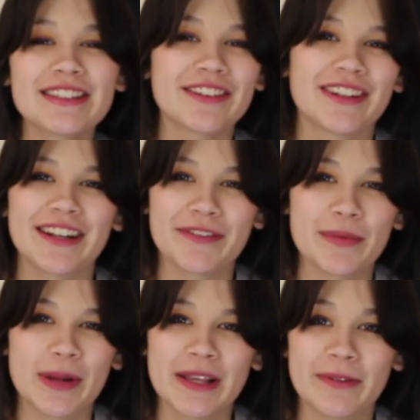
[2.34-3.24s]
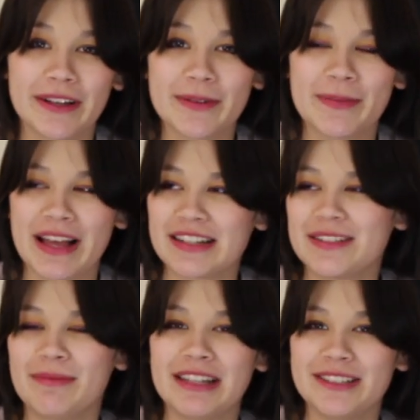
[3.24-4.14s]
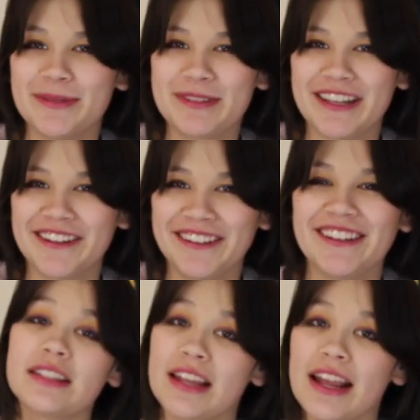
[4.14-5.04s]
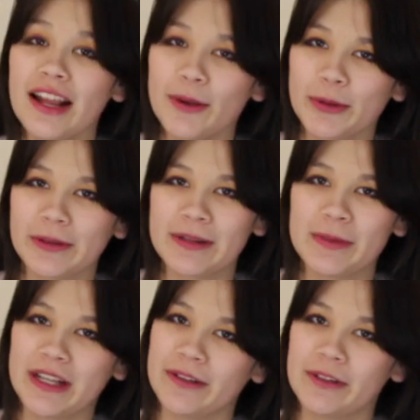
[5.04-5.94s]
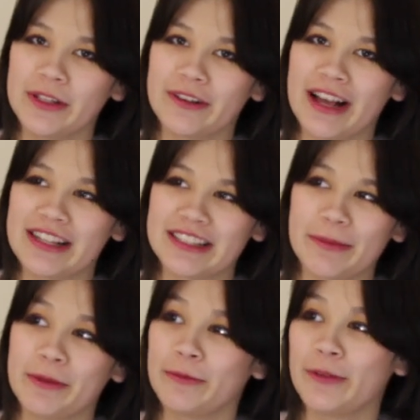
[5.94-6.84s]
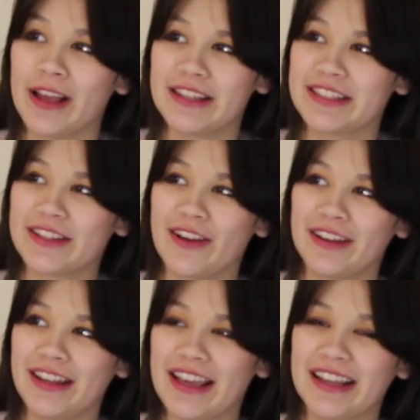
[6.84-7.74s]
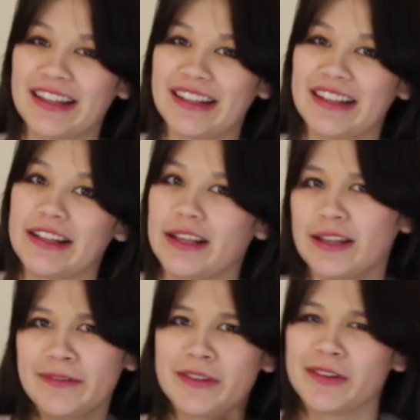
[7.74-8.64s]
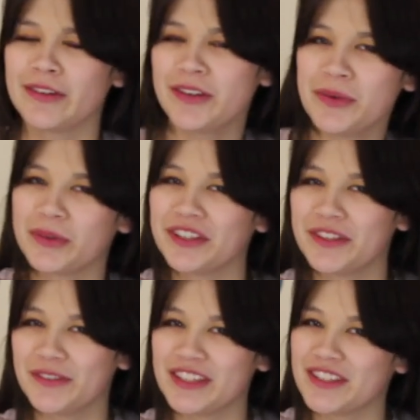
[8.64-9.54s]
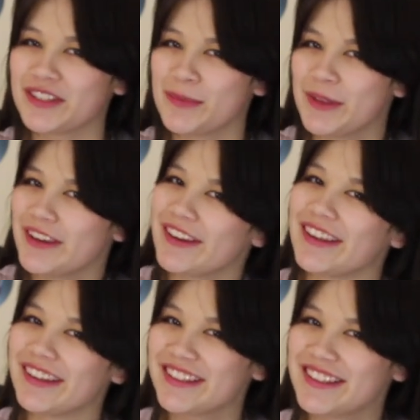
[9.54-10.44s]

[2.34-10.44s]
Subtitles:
what's going on everybody? Welcome back to my YouTube channel. Today I'm going to be giving you guys some advice on if you're newer in the vintage community.